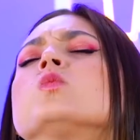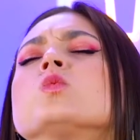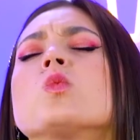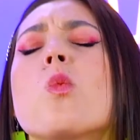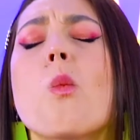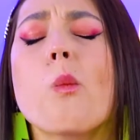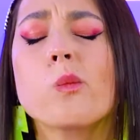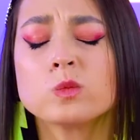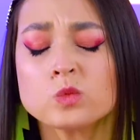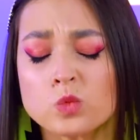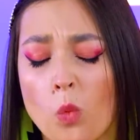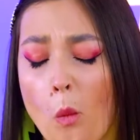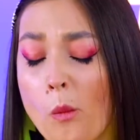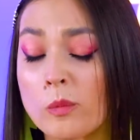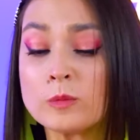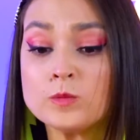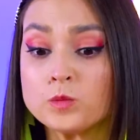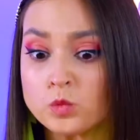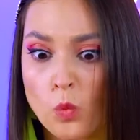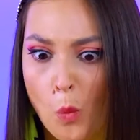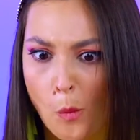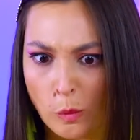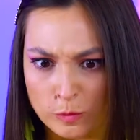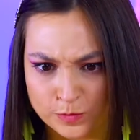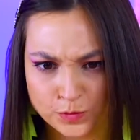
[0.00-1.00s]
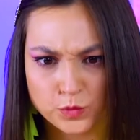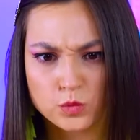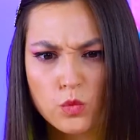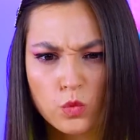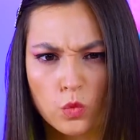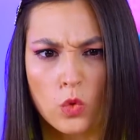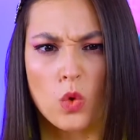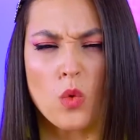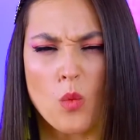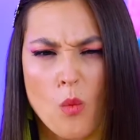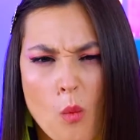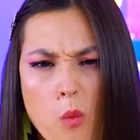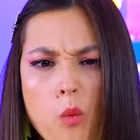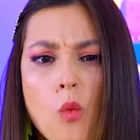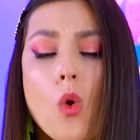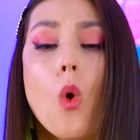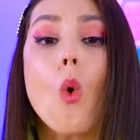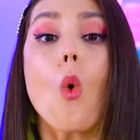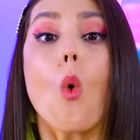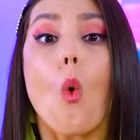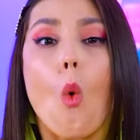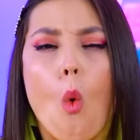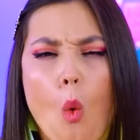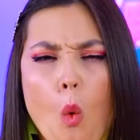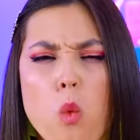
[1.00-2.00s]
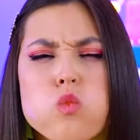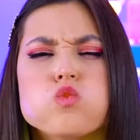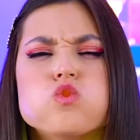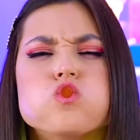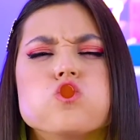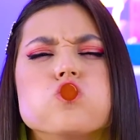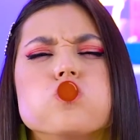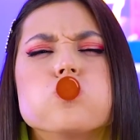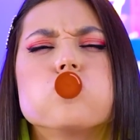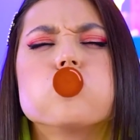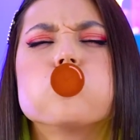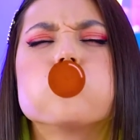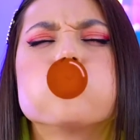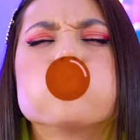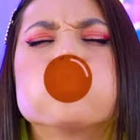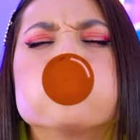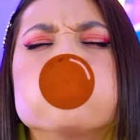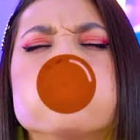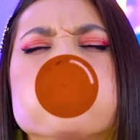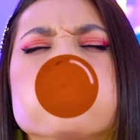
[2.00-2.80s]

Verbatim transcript: blow with all your might! Kate,